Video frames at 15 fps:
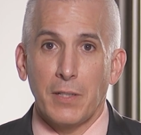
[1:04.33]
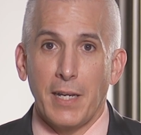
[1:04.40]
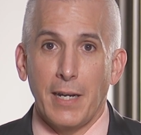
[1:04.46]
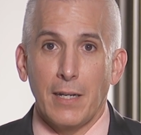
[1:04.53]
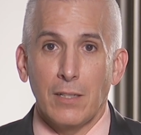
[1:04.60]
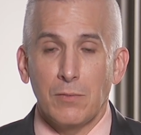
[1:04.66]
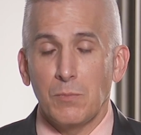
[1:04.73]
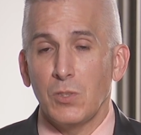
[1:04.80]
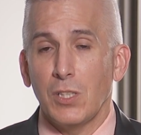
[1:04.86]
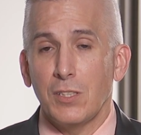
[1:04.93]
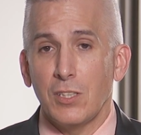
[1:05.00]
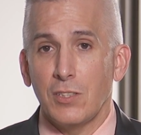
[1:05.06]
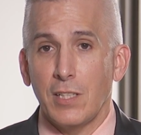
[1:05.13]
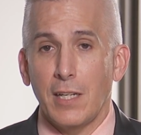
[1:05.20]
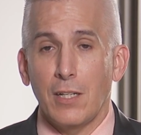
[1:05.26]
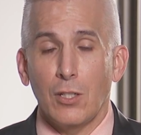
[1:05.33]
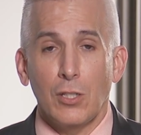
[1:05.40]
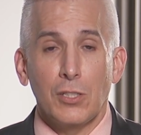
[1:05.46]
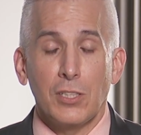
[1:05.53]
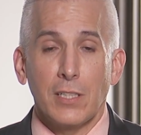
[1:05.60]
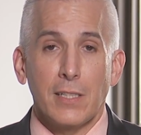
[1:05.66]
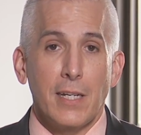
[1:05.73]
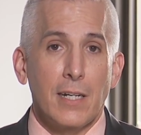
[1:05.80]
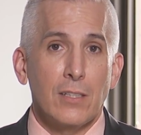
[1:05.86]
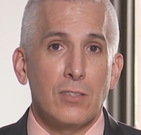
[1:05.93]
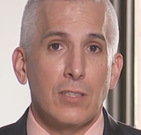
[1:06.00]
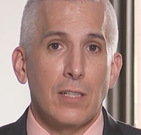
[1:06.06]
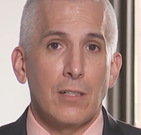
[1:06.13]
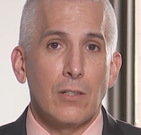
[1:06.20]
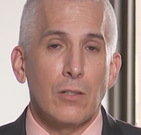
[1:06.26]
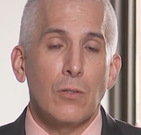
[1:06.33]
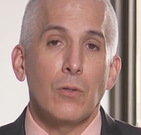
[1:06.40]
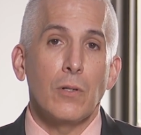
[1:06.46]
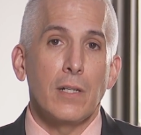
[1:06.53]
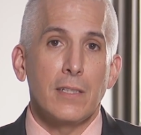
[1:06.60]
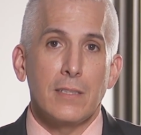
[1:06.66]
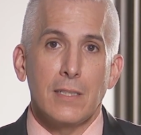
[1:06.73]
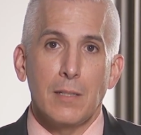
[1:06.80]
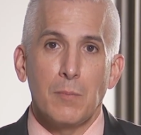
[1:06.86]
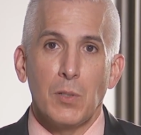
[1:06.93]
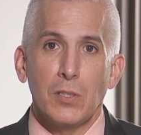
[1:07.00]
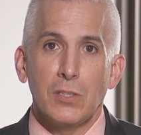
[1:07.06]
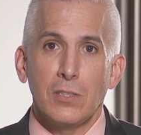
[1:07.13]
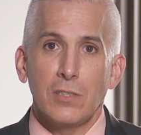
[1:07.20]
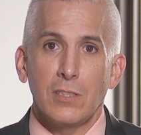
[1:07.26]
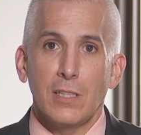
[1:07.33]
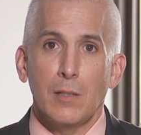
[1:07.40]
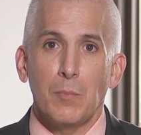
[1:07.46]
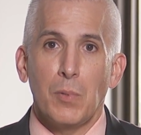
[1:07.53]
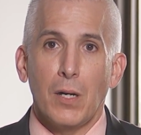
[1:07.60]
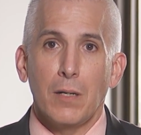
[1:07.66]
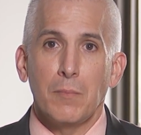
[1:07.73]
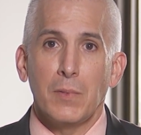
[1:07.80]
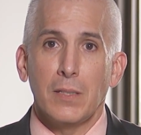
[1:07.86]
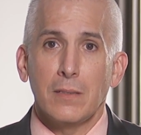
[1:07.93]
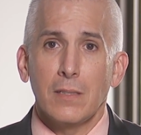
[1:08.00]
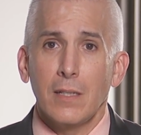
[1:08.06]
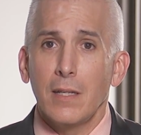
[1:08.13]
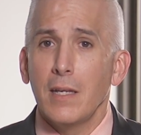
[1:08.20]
care, such as at an urgent care center or at the emergency department,